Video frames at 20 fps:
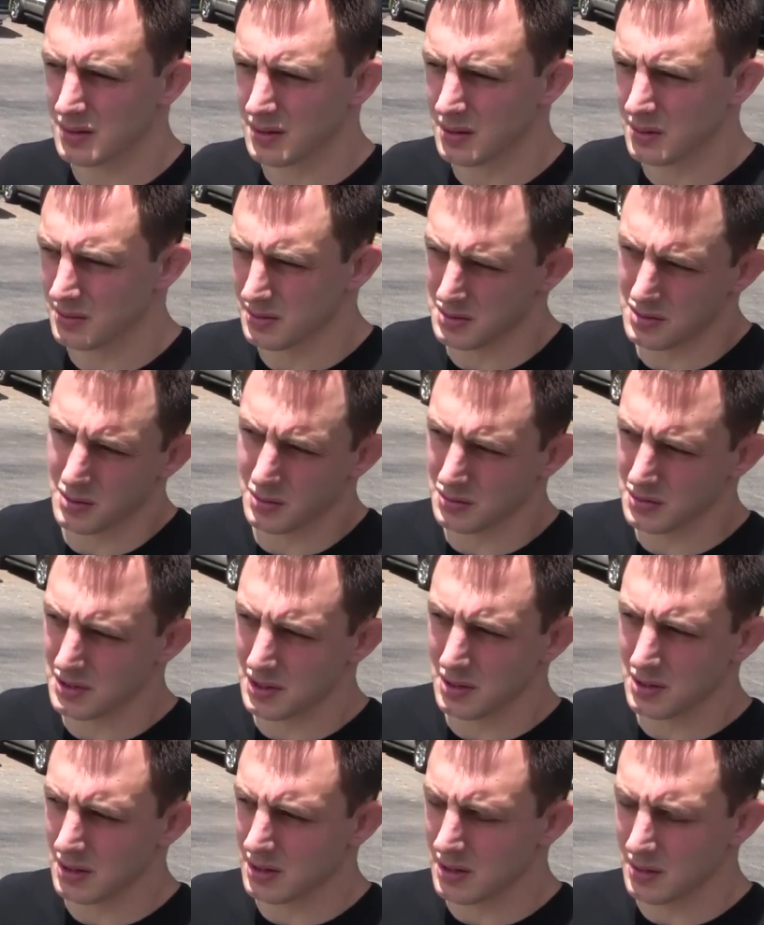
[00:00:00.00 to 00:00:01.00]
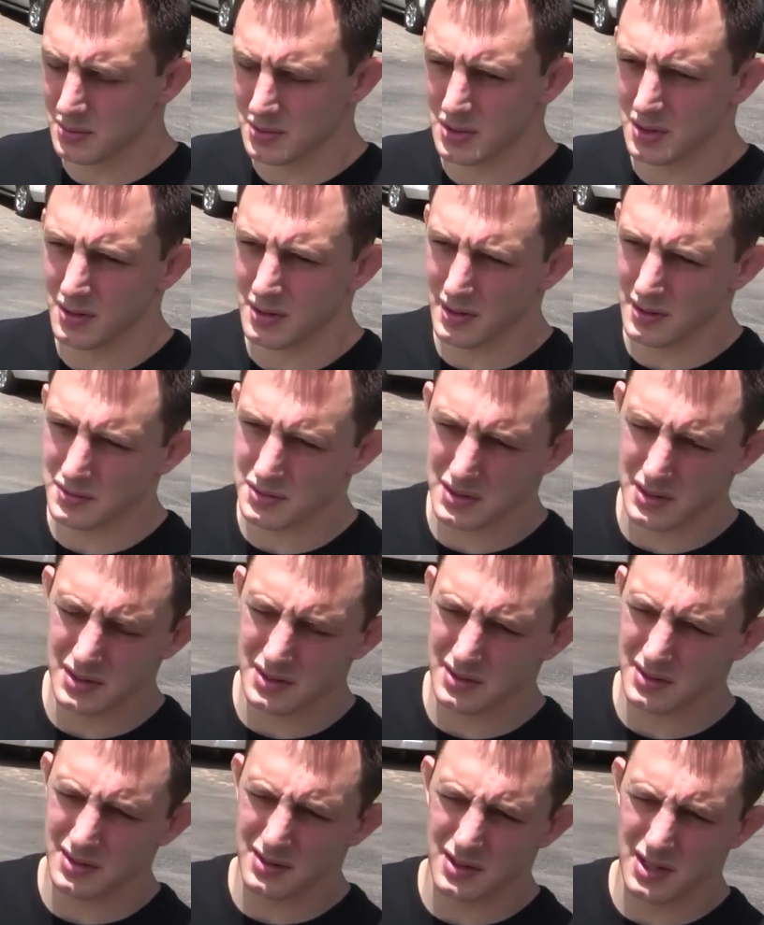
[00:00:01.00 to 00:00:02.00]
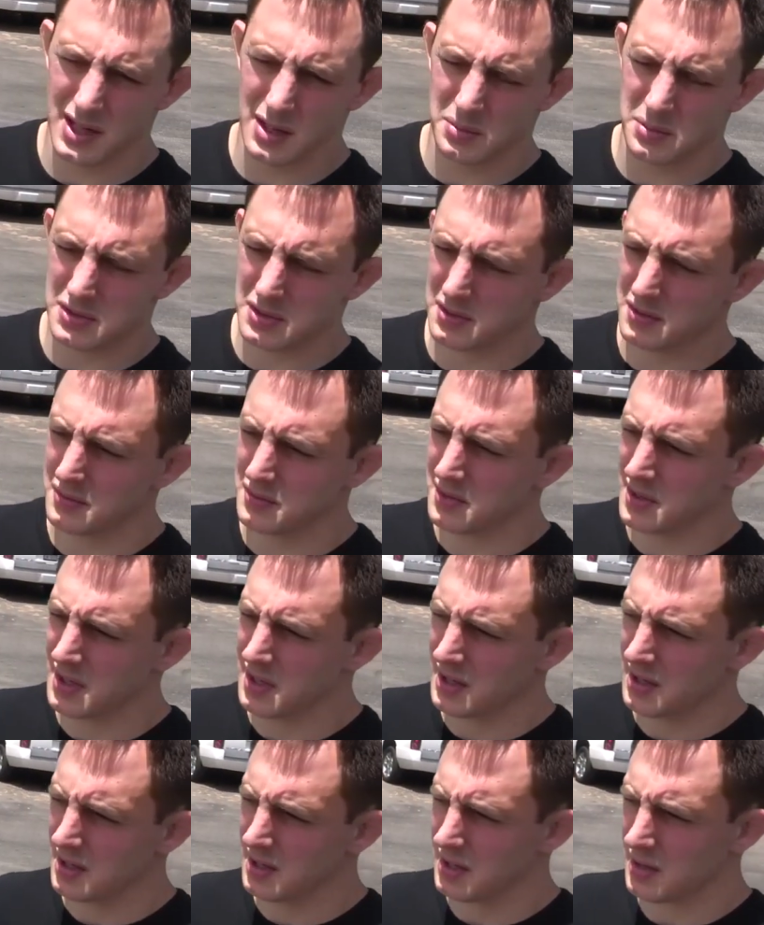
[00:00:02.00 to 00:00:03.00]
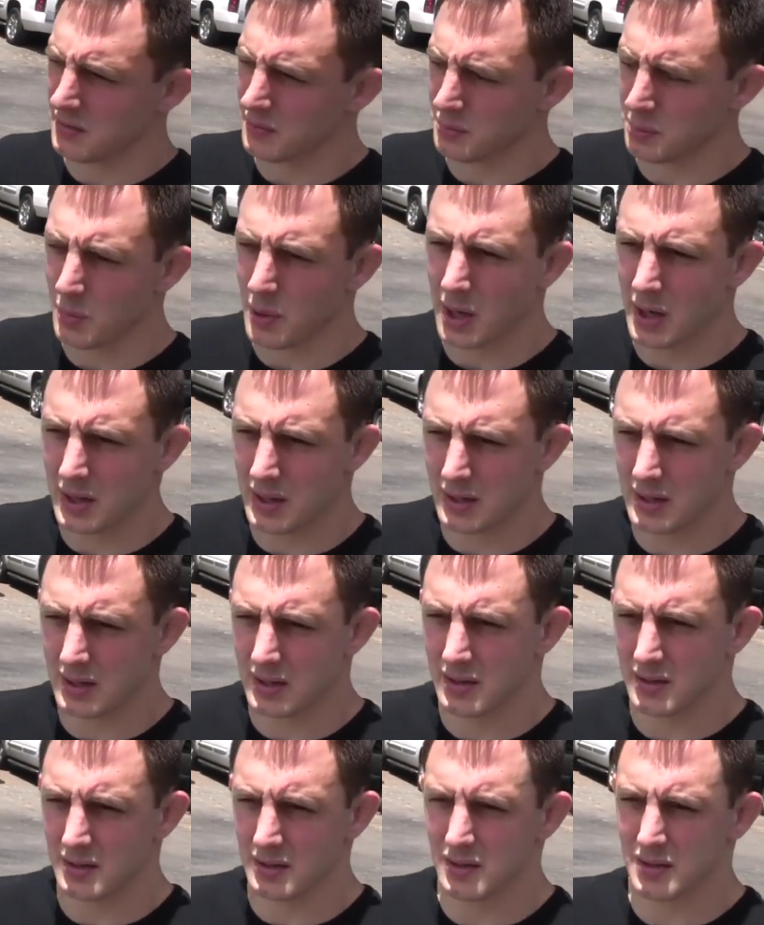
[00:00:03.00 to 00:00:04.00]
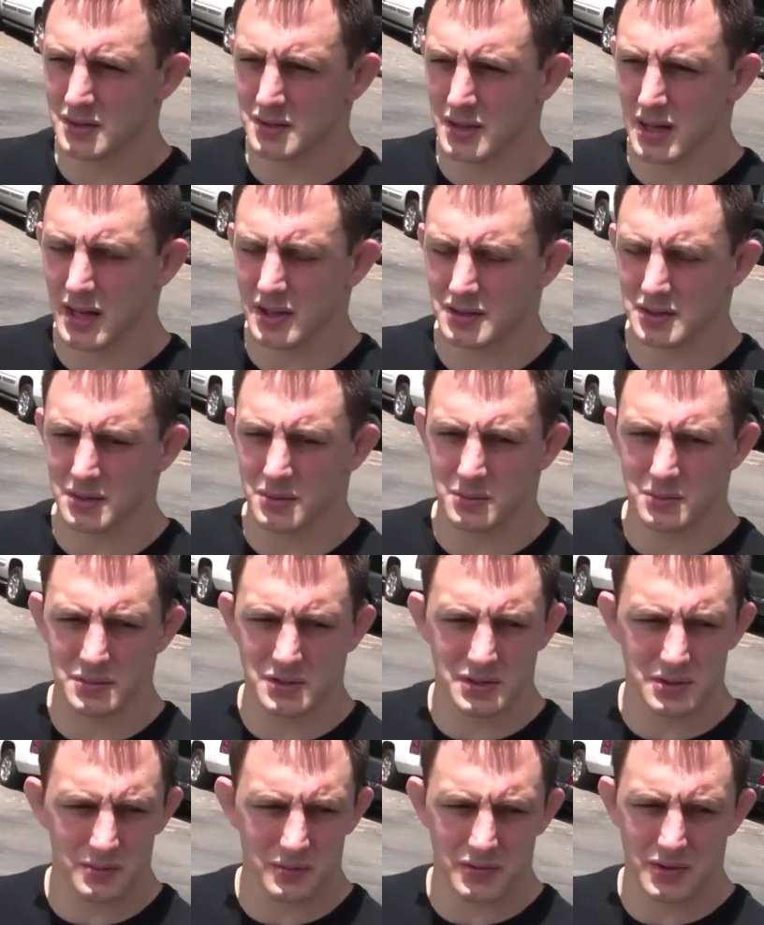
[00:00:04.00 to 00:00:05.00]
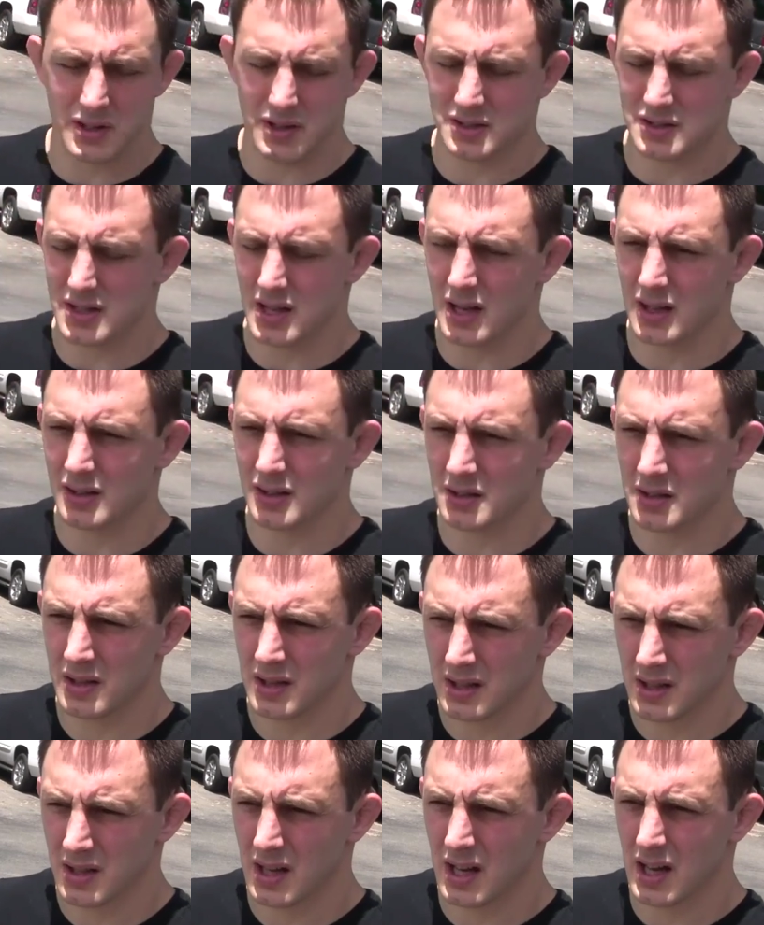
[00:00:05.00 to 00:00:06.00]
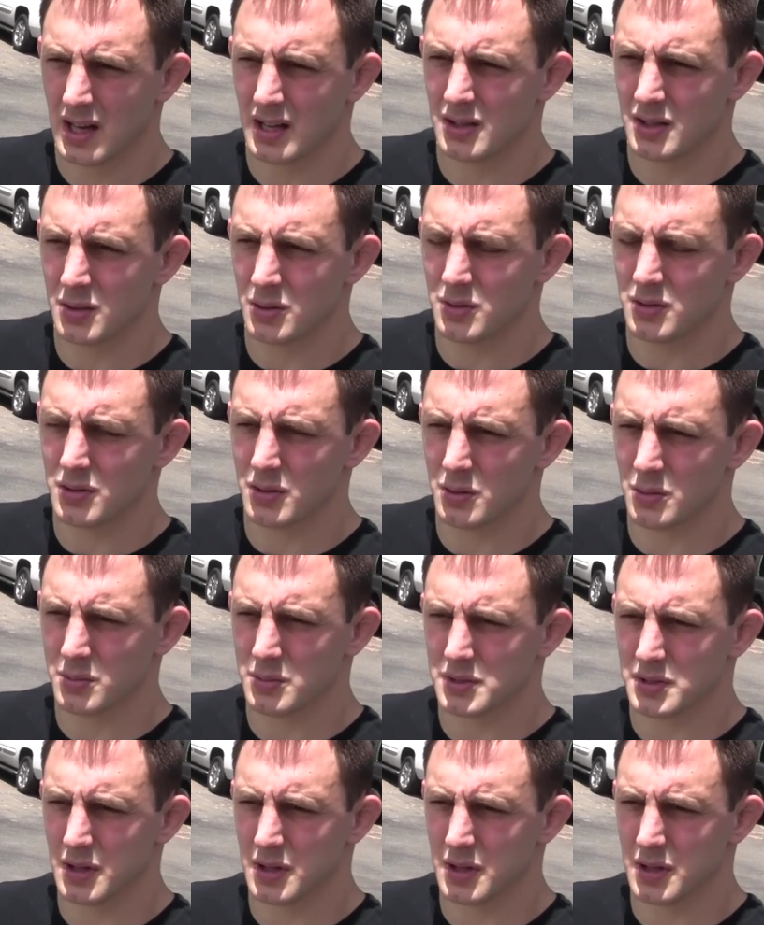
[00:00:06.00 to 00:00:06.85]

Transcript: You know, it's no secret. I'm sure they've seen tapes of of Mike, and he's got some some fights on on YouTube.